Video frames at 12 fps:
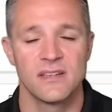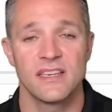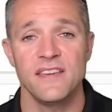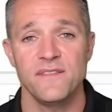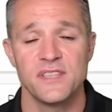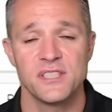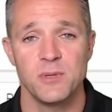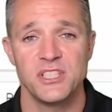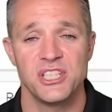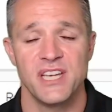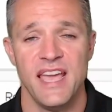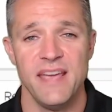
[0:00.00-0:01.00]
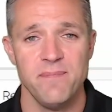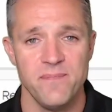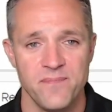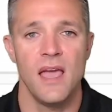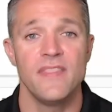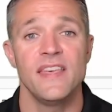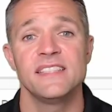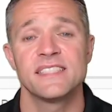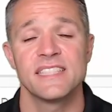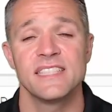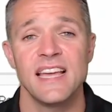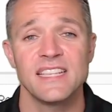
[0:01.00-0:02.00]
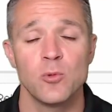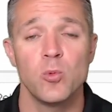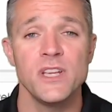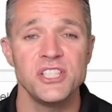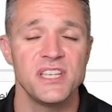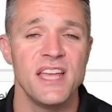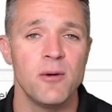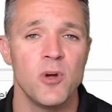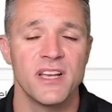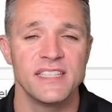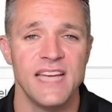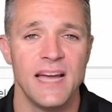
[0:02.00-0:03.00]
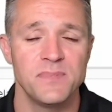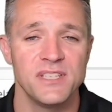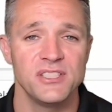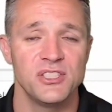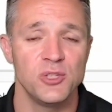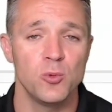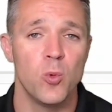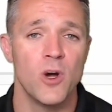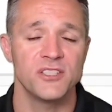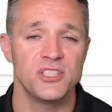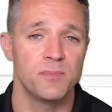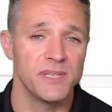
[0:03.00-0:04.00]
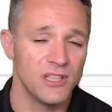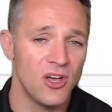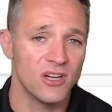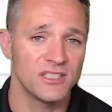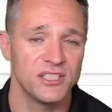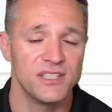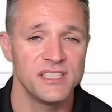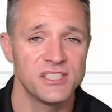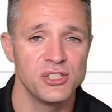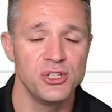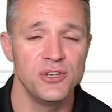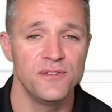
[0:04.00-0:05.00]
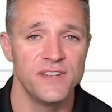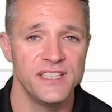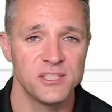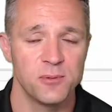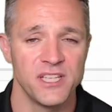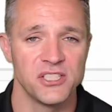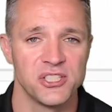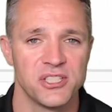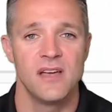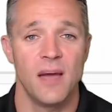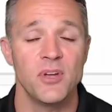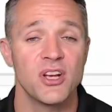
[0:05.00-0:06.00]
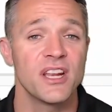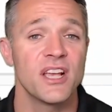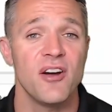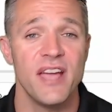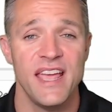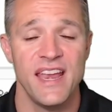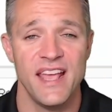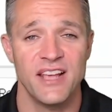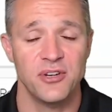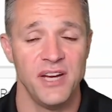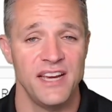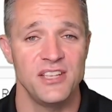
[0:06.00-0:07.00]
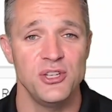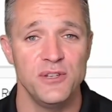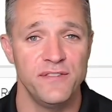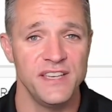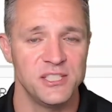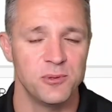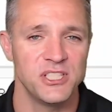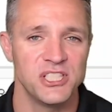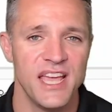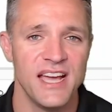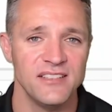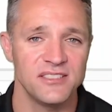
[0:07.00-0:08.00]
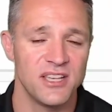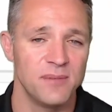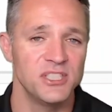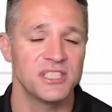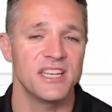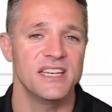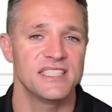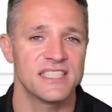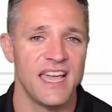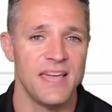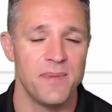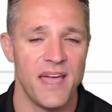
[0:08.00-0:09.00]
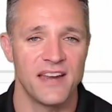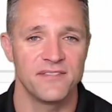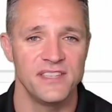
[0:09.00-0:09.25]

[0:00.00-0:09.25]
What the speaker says: give the switch a name, and then select which network adapters you want to belong to this new vSwitch. I'm not going to go ahead and create a new vSwitch now, so I'm just going to escape out of